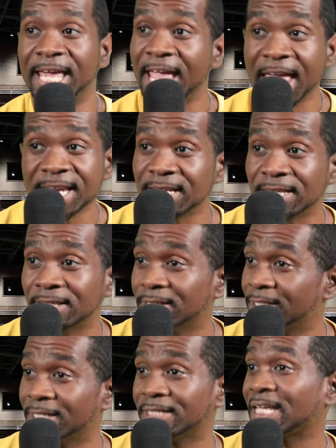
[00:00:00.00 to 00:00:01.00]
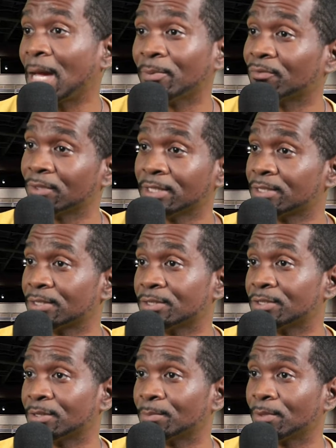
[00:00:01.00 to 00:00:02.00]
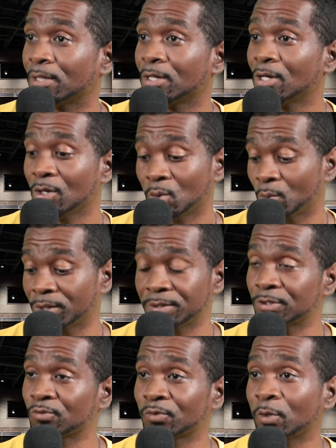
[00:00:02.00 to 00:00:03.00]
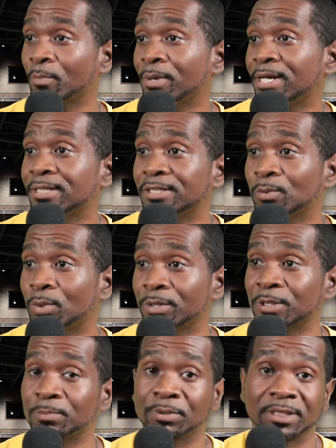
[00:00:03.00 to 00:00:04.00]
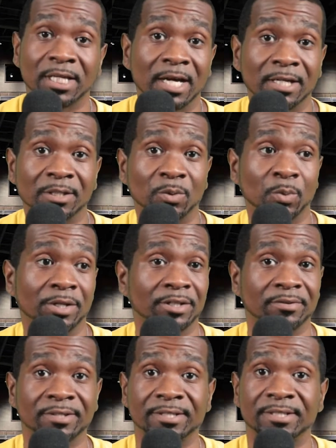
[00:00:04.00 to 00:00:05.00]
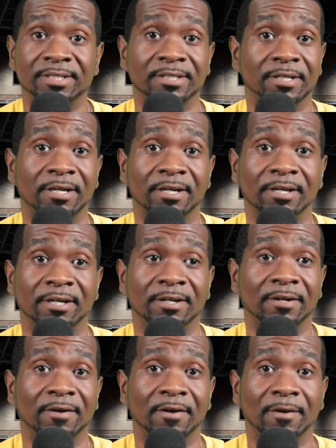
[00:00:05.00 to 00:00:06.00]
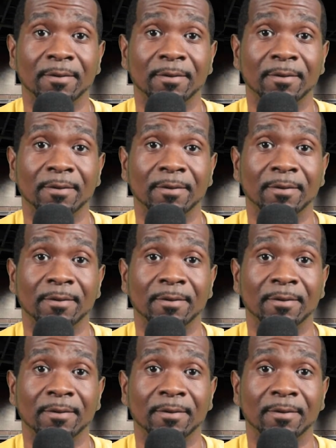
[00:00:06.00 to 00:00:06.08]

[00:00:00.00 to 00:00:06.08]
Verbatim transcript: any type of relationship, whether it's romantic, whether it's platonic, whether it's uh,